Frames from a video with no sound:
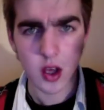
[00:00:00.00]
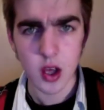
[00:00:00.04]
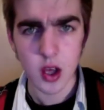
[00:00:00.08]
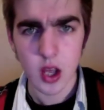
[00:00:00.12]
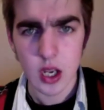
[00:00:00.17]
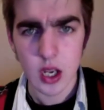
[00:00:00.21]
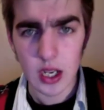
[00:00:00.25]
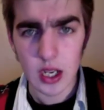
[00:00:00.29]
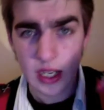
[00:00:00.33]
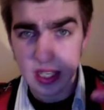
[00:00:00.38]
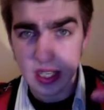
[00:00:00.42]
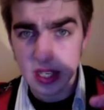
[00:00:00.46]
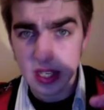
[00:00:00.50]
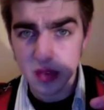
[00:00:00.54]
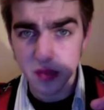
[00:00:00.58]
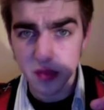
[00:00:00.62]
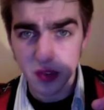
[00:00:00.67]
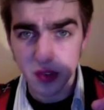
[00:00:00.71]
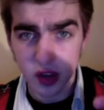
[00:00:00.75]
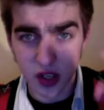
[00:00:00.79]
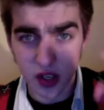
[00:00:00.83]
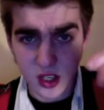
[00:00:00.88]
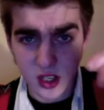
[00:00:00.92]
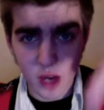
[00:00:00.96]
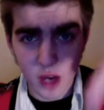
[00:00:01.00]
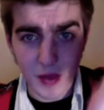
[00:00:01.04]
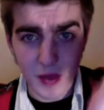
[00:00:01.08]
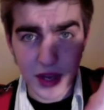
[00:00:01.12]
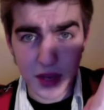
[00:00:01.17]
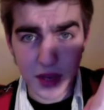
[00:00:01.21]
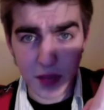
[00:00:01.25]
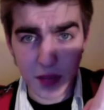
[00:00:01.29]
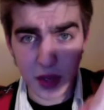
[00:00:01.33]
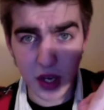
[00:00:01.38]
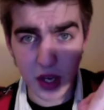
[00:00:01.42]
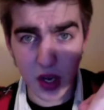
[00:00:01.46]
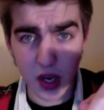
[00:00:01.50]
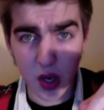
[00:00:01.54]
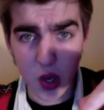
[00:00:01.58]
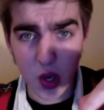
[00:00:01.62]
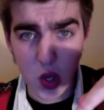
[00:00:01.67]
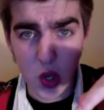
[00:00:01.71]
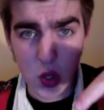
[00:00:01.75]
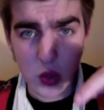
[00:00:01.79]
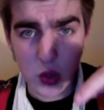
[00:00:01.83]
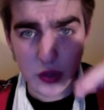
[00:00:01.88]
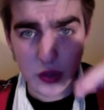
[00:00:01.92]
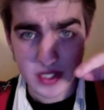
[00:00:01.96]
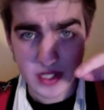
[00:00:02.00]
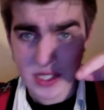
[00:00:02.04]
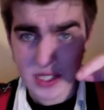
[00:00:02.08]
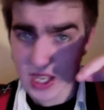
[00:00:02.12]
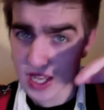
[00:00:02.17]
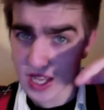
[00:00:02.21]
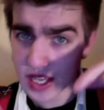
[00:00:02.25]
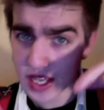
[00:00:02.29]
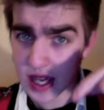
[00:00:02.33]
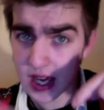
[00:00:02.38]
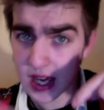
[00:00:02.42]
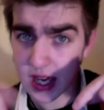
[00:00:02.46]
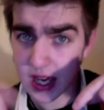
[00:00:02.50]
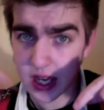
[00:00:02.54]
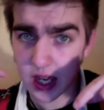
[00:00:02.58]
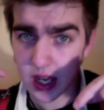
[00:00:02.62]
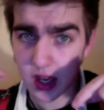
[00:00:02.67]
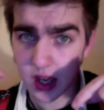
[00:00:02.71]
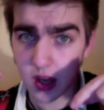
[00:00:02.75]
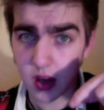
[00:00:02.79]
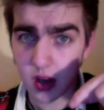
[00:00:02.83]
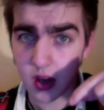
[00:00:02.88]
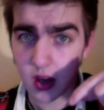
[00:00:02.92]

Leave a comment below saying